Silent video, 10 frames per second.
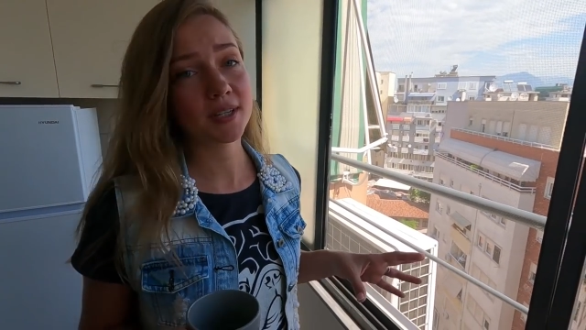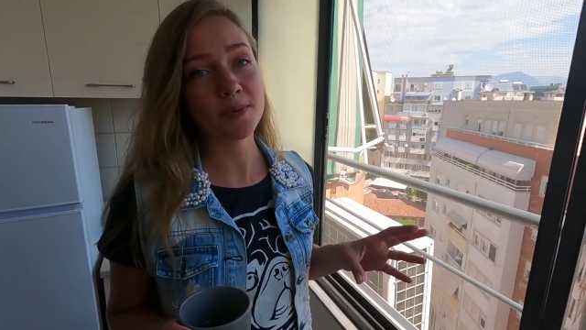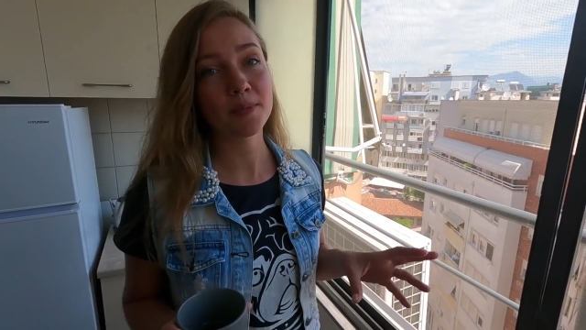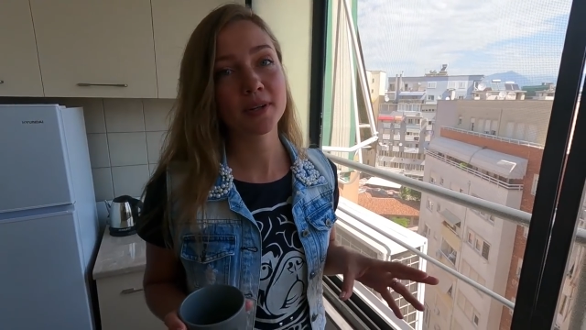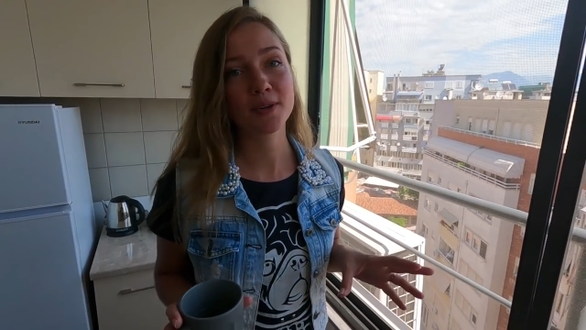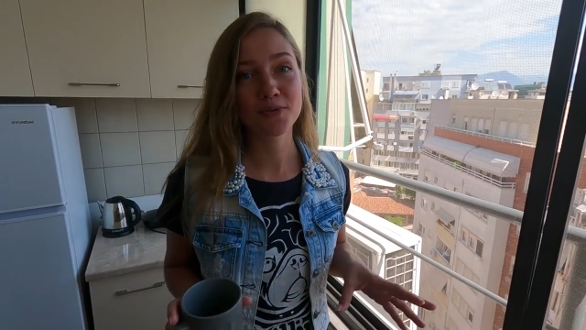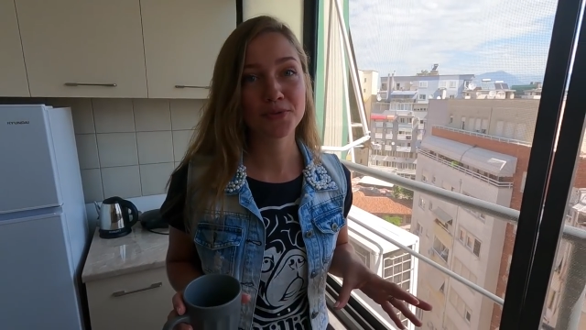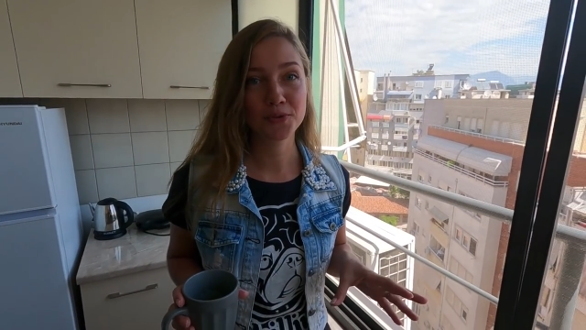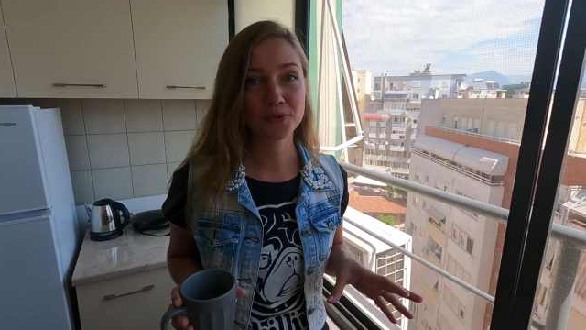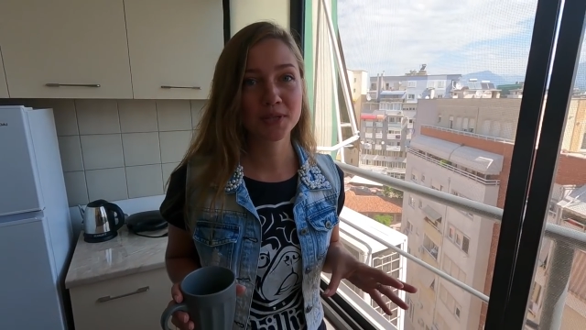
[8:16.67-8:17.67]
somebody
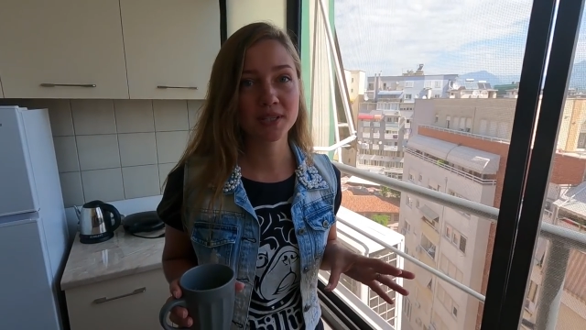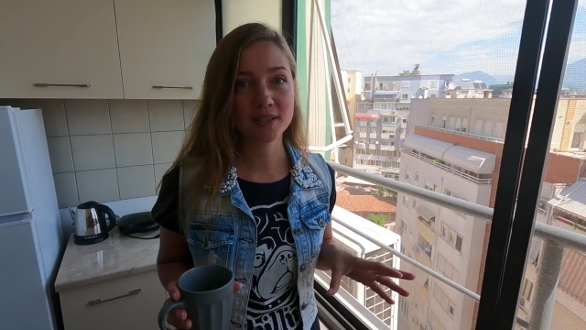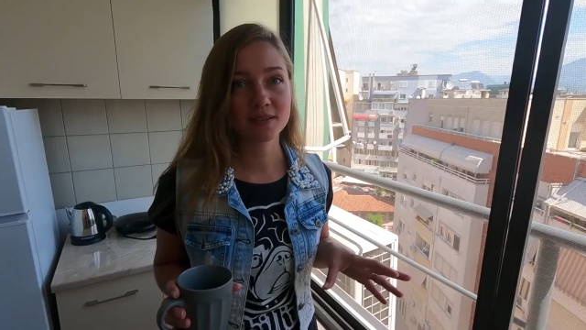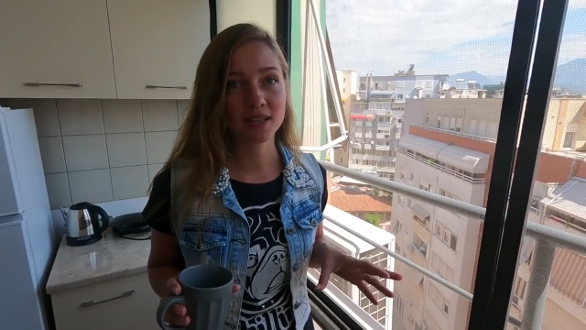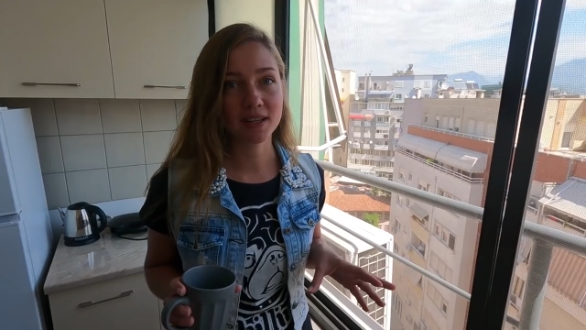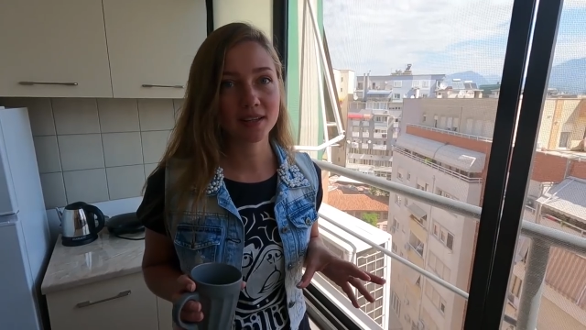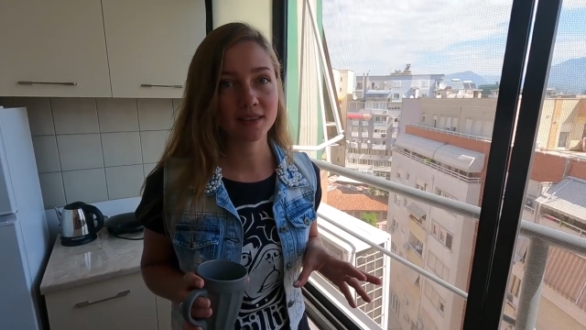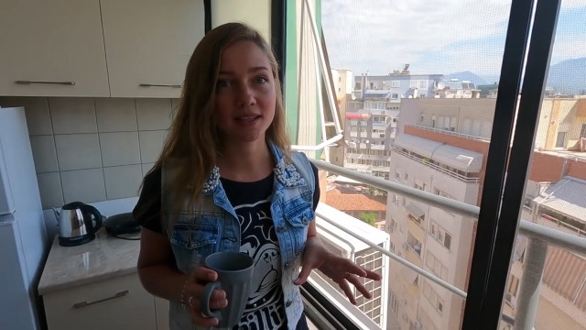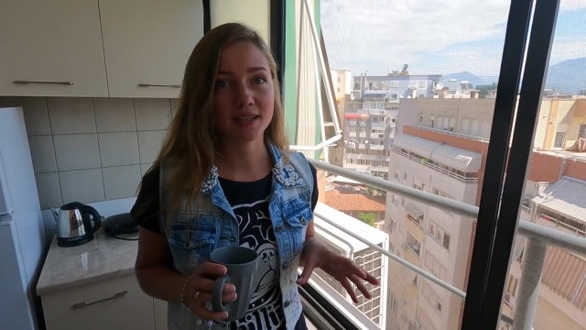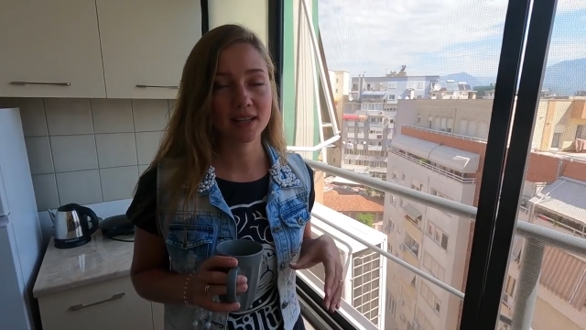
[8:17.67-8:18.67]
of you still
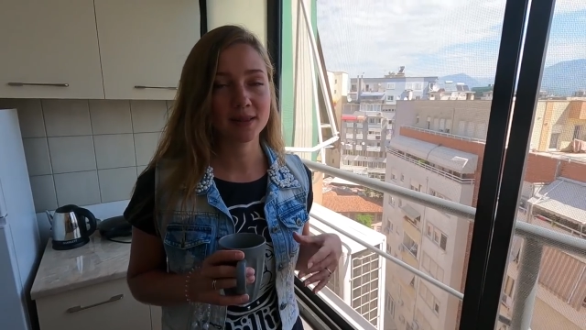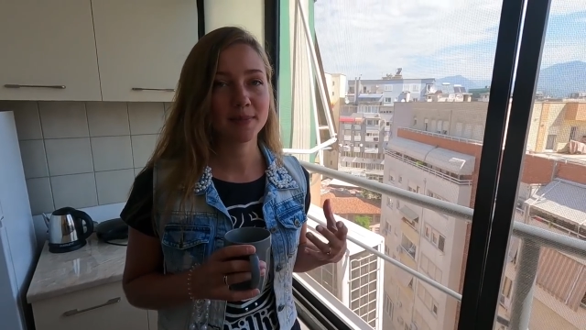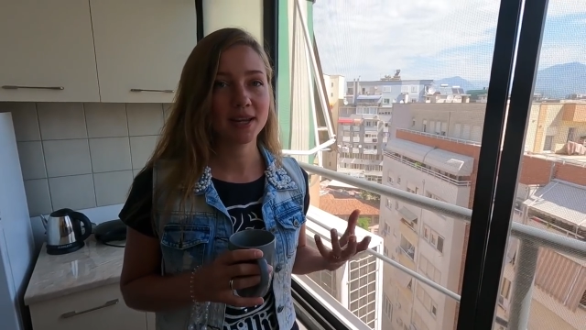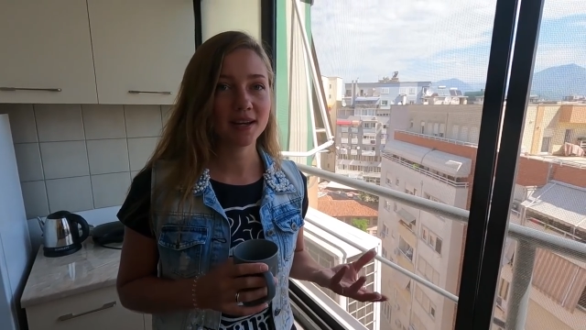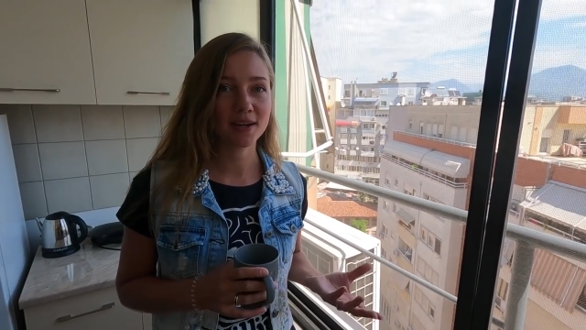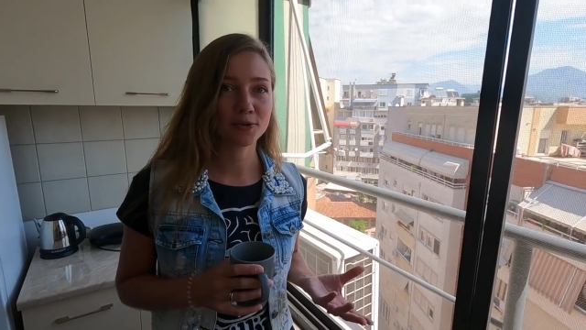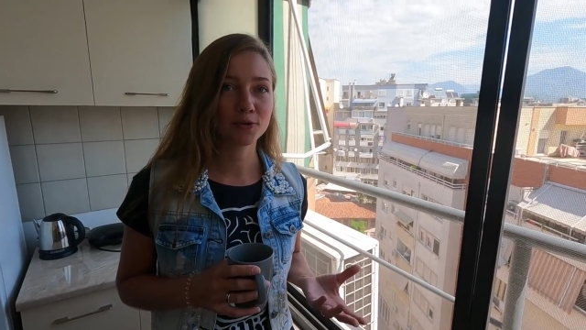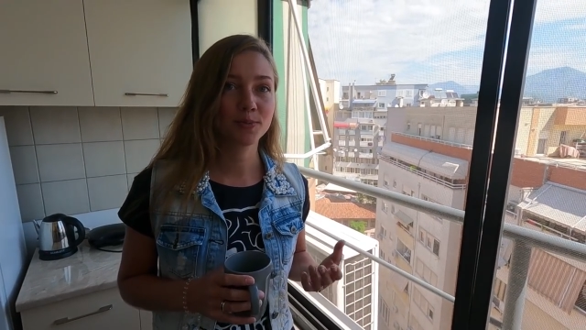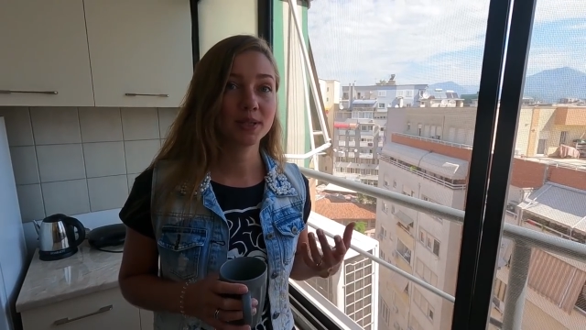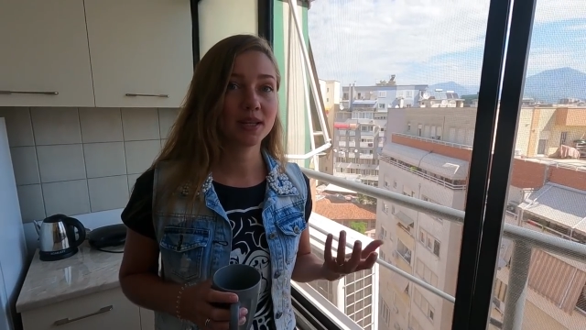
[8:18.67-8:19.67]
thinking that Albania
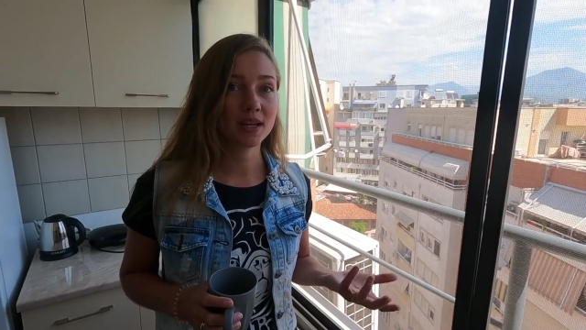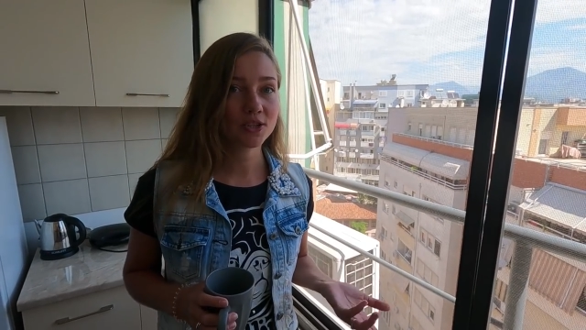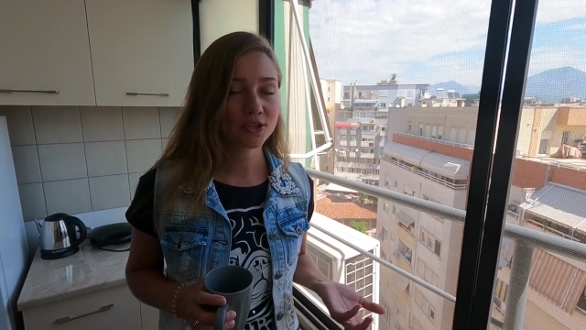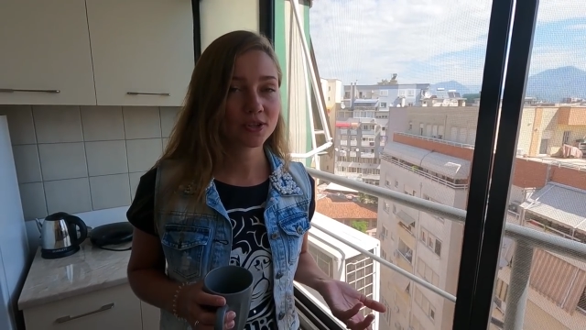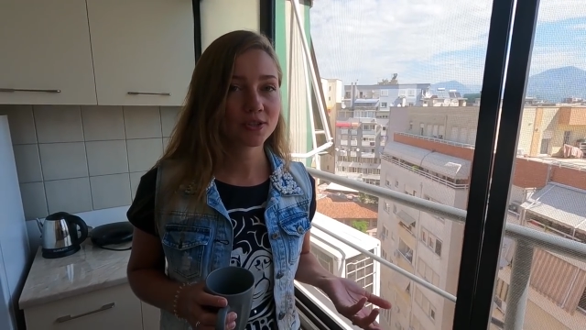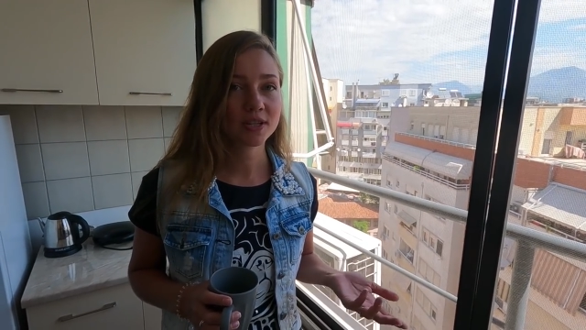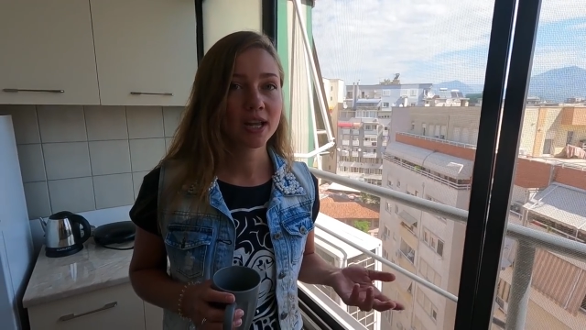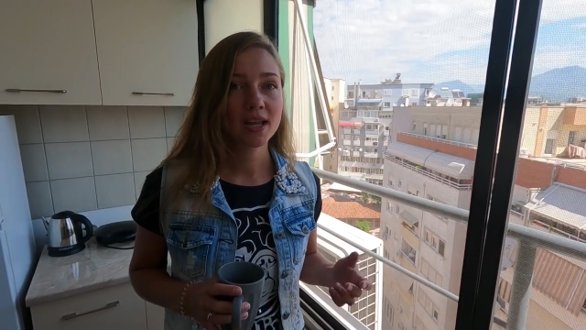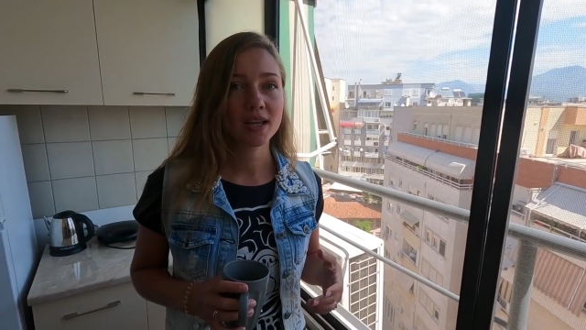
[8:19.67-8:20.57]
could be dangerous